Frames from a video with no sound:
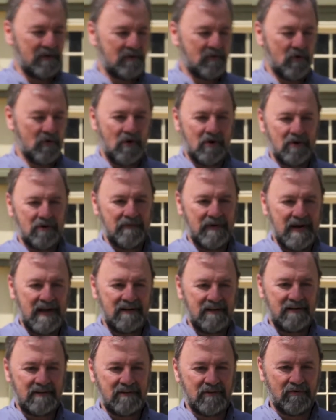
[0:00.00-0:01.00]
crawl
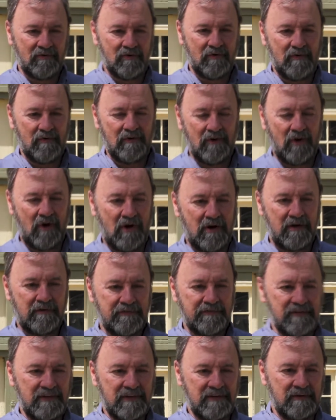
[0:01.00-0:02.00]
around in the
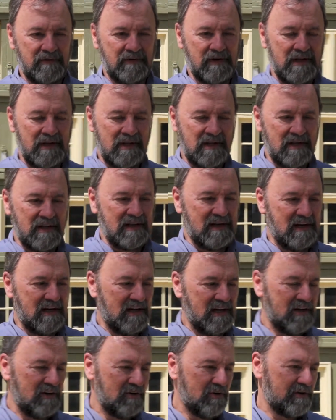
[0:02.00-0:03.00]
loft and
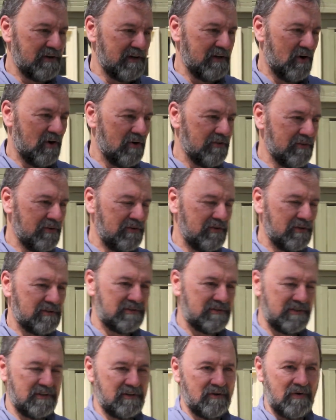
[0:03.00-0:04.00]
look at all the
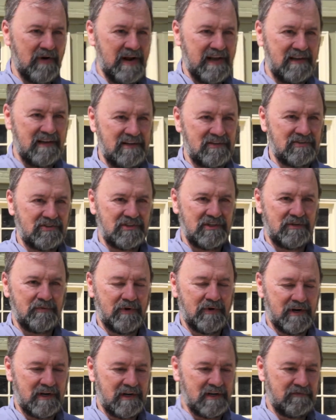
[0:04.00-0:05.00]
nooks and crannies, see
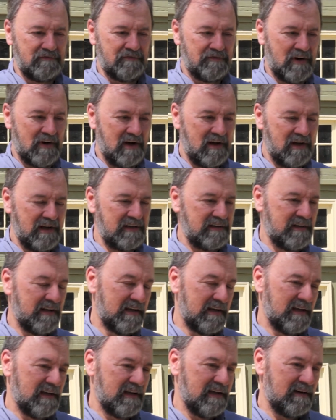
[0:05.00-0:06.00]
what I could find.
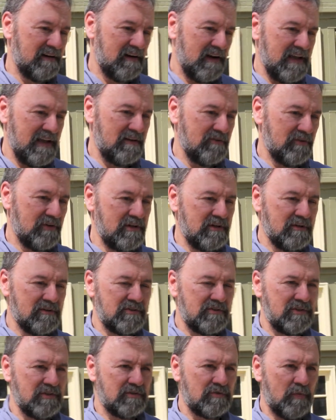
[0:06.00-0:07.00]
In later
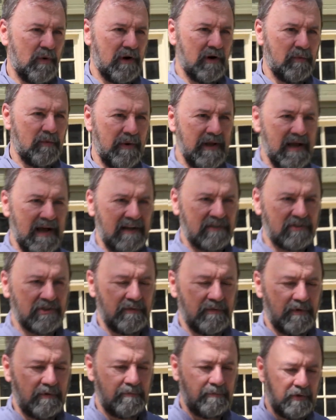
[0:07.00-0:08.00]
years is where we
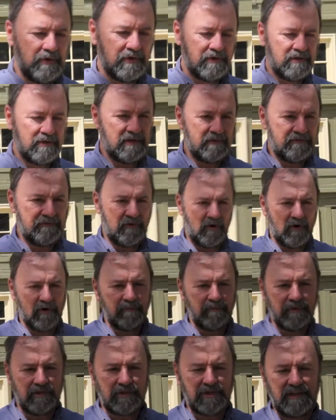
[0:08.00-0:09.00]
actually would put
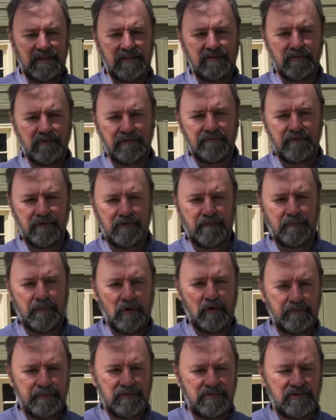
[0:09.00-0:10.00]
farm machinery for the
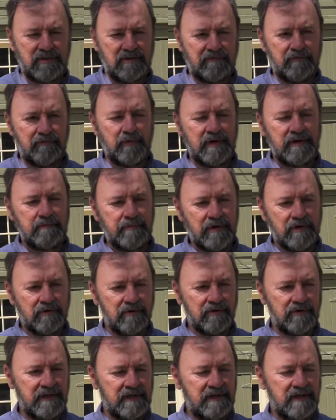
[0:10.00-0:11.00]
purpose of
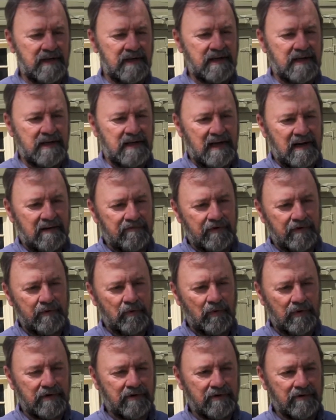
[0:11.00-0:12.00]
rebuilding every
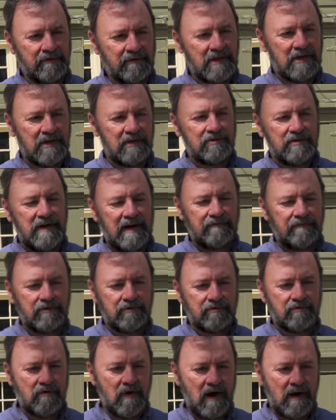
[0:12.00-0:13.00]
winter. So after
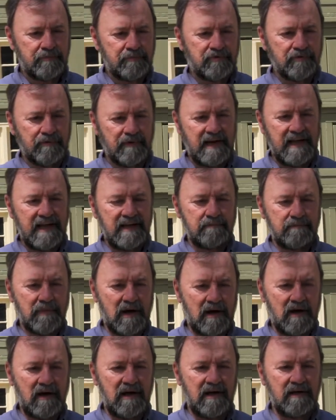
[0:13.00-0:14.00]
crops were laid
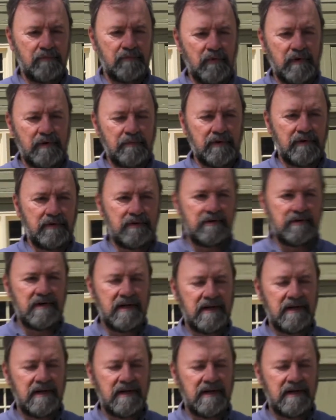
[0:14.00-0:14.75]
by, we would